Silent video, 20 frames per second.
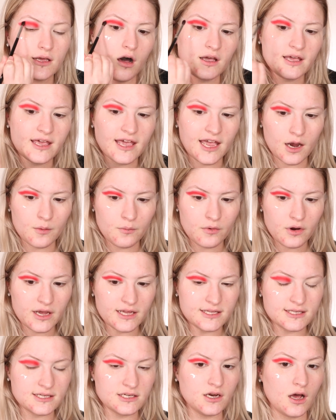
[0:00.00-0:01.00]
On camera,
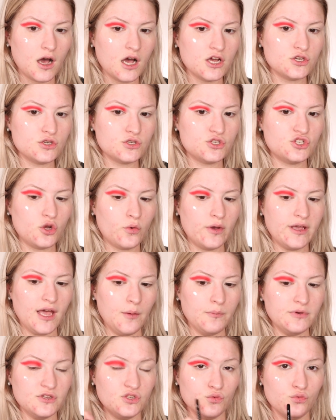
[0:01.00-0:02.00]
it's not showing
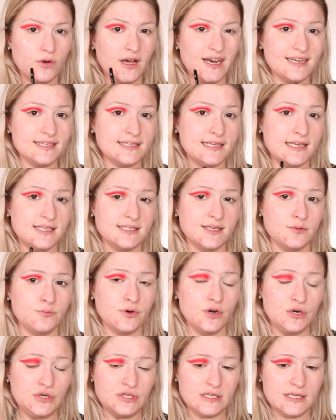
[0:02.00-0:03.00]
up as red as it is in
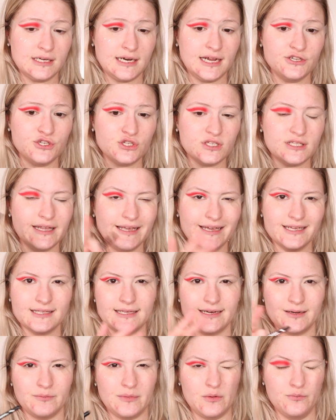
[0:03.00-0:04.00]
person. I just think
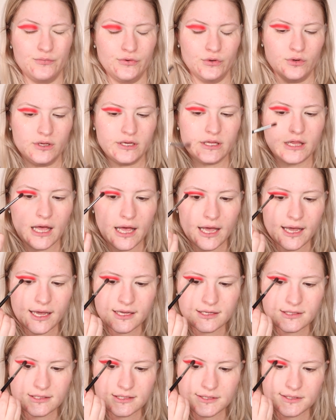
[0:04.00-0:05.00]
it's like my beauty
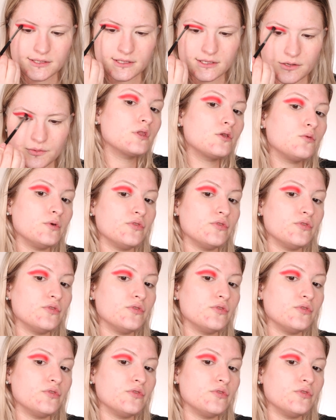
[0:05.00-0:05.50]
lights.